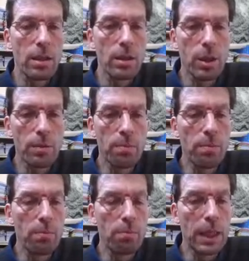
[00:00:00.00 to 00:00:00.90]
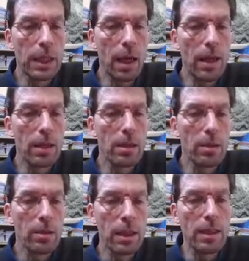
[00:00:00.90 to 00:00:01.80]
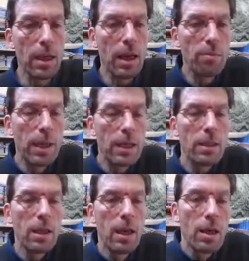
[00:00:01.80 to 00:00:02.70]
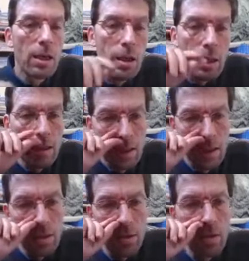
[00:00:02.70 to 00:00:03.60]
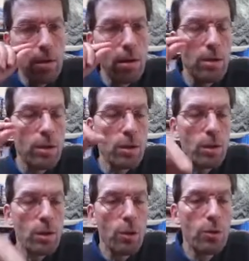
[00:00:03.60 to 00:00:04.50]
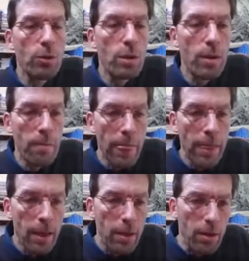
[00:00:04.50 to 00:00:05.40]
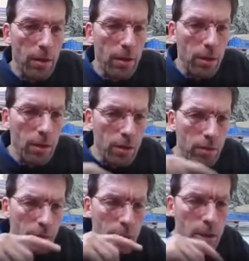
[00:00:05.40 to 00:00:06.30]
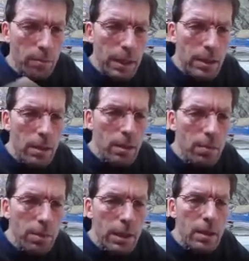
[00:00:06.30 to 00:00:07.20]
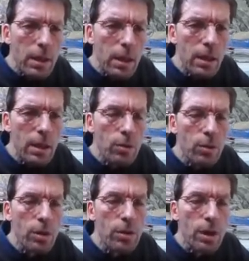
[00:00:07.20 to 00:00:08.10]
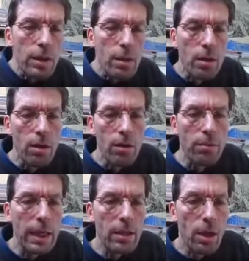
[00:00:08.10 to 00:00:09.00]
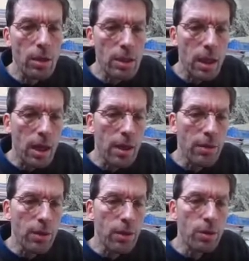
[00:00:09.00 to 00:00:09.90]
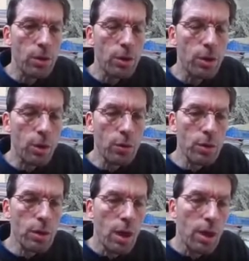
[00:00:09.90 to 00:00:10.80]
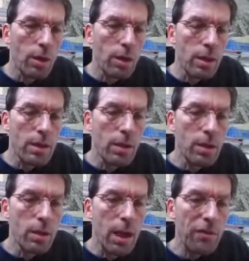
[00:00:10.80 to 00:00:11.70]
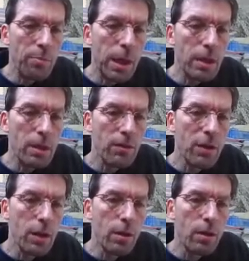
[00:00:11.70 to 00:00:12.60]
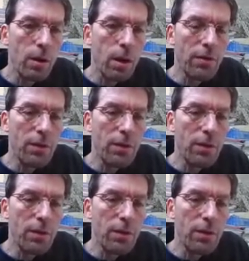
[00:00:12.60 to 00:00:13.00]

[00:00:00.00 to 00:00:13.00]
just behind, next slide please, you can see the stones. It's a bit dark, I don't know. The little red dots are the stones. You can see on the left part of the